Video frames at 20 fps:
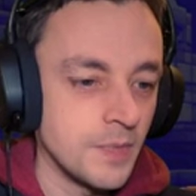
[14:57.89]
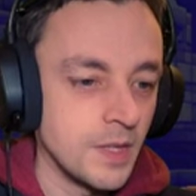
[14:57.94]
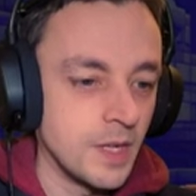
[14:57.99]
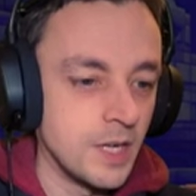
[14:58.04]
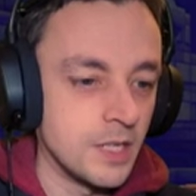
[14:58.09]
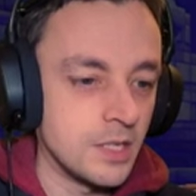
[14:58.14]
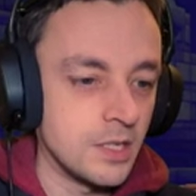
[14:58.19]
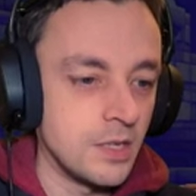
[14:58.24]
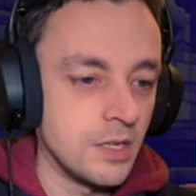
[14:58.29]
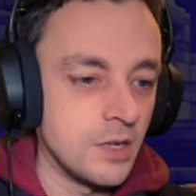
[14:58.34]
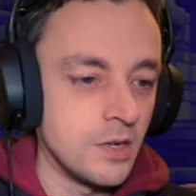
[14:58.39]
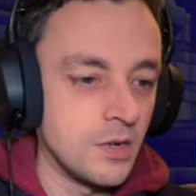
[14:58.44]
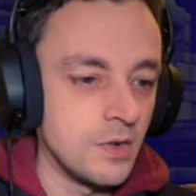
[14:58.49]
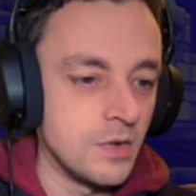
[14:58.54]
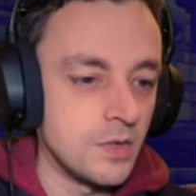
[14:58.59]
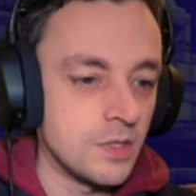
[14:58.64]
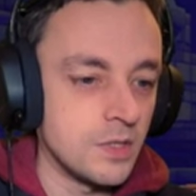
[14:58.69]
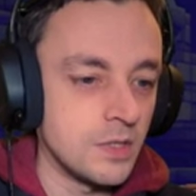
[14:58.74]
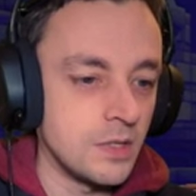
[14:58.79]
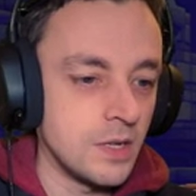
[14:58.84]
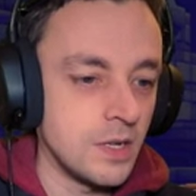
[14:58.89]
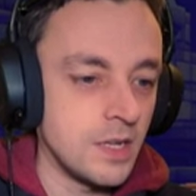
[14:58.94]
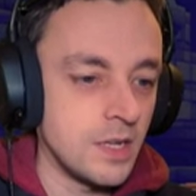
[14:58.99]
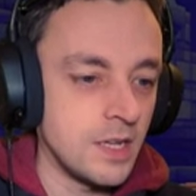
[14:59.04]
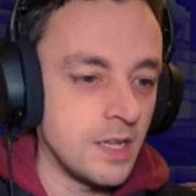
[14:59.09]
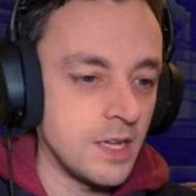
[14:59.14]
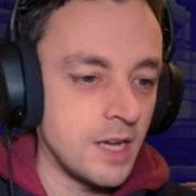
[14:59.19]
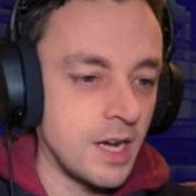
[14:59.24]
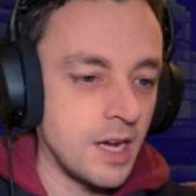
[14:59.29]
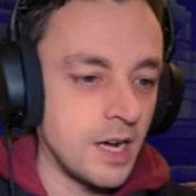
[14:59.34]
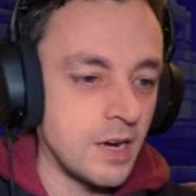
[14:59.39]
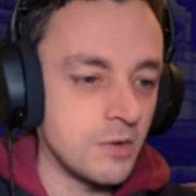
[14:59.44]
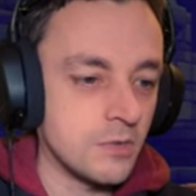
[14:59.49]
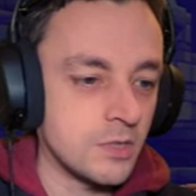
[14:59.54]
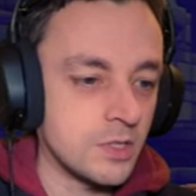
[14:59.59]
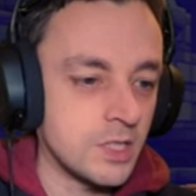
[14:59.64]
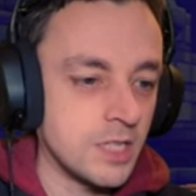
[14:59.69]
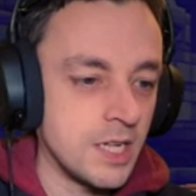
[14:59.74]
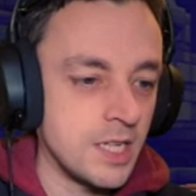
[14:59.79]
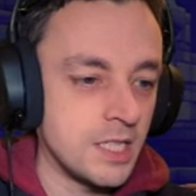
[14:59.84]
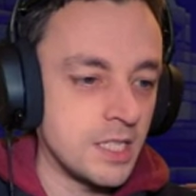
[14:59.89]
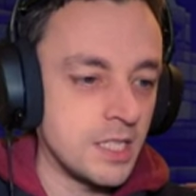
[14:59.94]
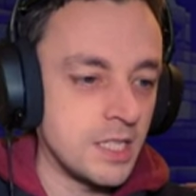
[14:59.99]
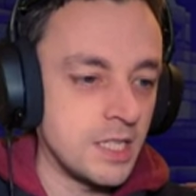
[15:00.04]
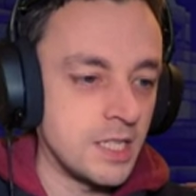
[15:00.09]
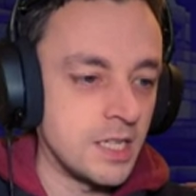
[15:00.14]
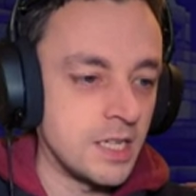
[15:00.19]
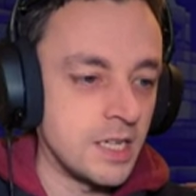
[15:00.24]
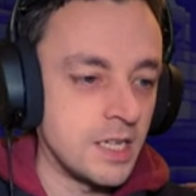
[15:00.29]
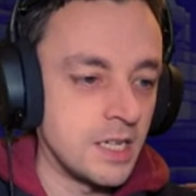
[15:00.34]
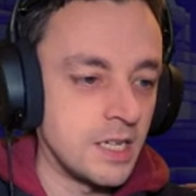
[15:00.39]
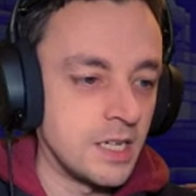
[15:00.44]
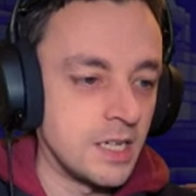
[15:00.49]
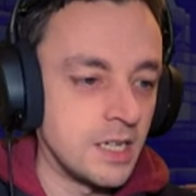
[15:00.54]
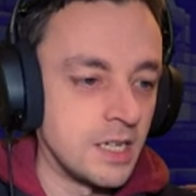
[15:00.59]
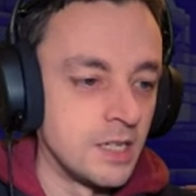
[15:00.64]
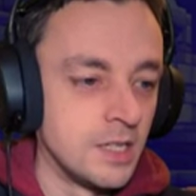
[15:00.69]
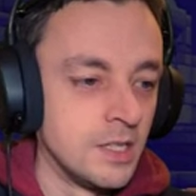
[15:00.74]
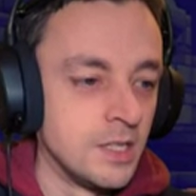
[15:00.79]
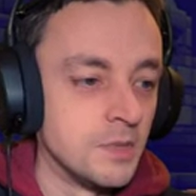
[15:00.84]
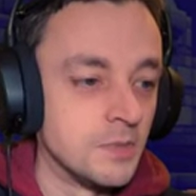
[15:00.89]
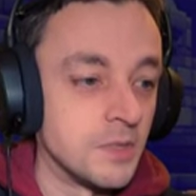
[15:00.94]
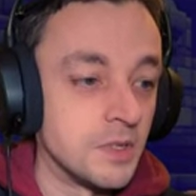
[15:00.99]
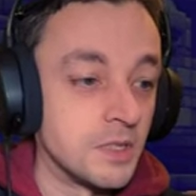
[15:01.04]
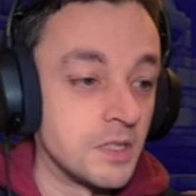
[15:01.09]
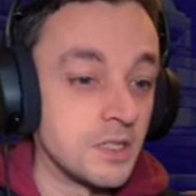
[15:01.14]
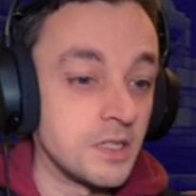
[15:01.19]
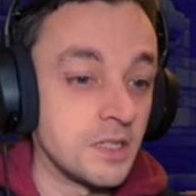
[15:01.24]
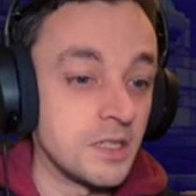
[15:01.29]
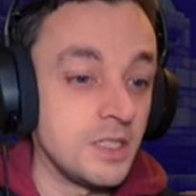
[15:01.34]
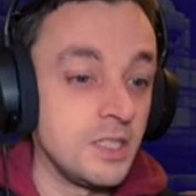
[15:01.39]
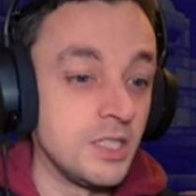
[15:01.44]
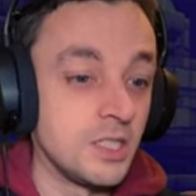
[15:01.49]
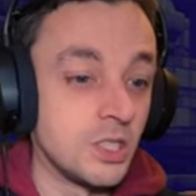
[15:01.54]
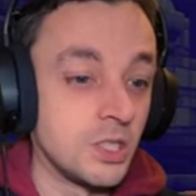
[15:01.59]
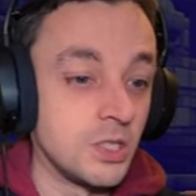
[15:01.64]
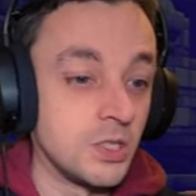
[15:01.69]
I don't know uh, how tasty they are, but at least